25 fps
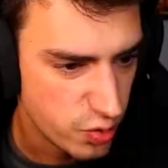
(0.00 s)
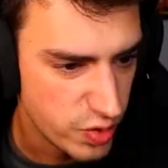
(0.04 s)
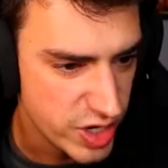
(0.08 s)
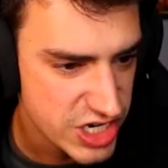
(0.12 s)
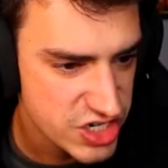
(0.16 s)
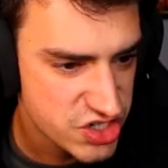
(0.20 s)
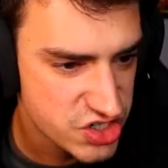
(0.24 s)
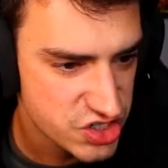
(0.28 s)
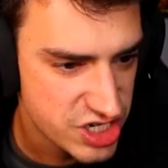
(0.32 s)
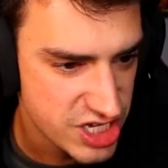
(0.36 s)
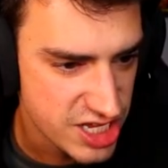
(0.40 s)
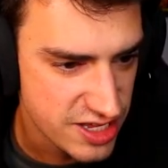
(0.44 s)

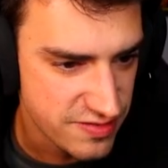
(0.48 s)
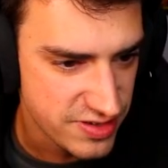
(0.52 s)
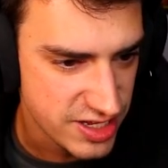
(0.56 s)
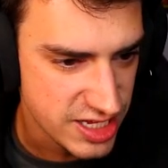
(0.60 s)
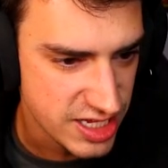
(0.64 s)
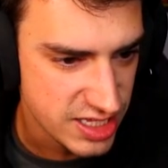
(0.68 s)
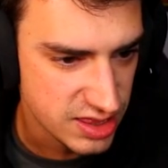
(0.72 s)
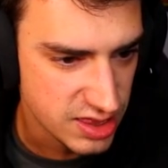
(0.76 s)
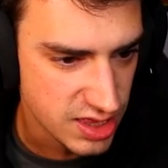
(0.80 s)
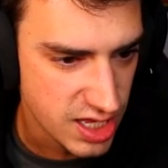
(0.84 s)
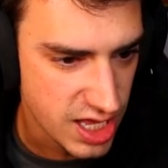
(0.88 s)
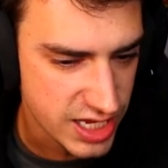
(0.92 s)
Ridge
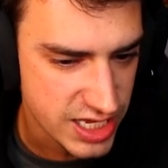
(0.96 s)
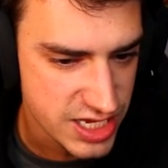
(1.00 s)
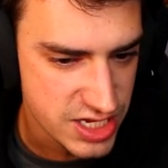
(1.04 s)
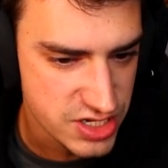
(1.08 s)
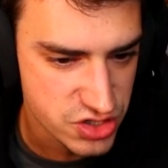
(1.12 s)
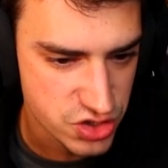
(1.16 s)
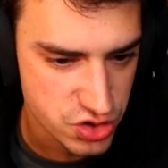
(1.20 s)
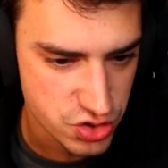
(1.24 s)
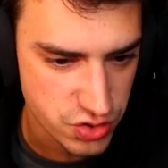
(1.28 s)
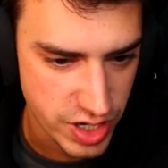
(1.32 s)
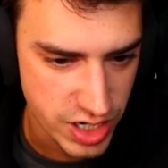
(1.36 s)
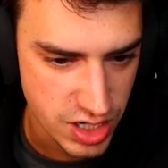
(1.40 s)
TV
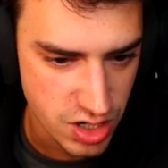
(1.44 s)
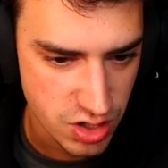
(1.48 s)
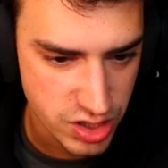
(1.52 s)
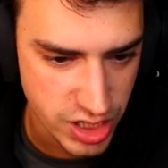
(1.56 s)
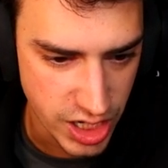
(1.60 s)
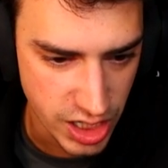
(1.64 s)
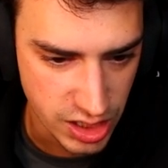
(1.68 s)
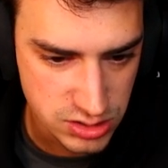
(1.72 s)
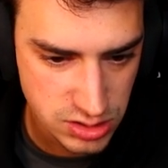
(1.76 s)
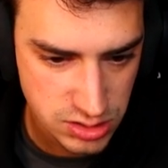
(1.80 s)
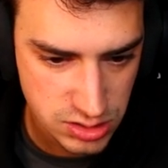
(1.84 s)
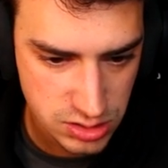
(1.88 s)
Lucky Straight,
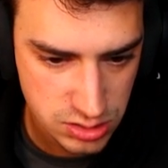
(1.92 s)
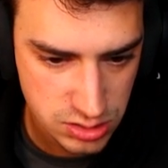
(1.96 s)
okay.